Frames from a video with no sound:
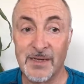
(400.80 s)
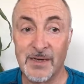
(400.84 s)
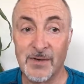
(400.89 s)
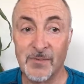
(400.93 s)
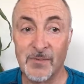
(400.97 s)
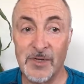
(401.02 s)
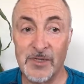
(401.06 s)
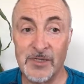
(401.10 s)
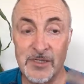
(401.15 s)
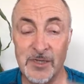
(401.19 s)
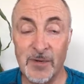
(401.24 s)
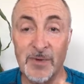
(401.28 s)

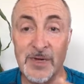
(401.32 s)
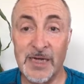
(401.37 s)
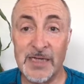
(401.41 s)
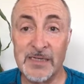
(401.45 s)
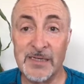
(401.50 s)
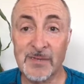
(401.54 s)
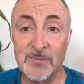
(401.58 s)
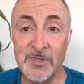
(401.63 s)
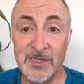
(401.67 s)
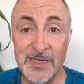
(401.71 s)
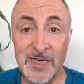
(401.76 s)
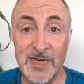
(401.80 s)
When someone gets
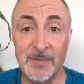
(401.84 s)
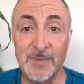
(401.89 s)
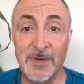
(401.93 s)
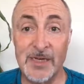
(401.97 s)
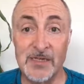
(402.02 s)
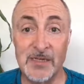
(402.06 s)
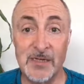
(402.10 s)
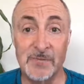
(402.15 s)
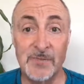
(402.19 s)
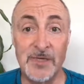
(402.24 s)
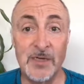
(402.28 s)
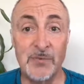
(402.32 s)
upset about
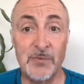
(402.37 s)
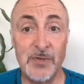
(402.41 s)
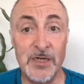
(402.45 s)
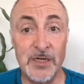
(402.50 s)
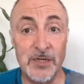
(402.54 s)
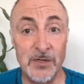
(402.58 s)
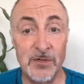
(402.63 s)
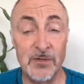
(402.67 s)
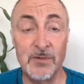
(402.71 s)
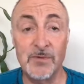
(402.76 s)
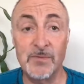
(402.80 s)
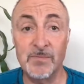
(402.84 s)
something we
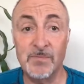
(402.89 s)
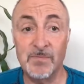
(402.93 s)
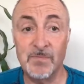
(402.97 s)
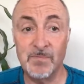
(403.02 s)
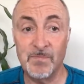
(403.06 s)
do,